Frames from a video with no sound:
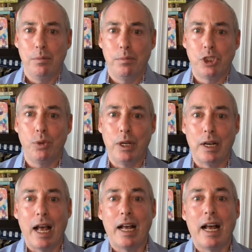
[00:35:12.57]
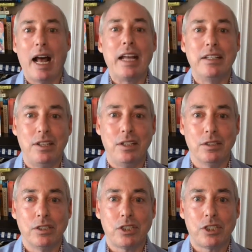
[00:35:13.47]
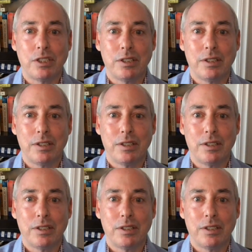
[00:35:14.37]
between ideals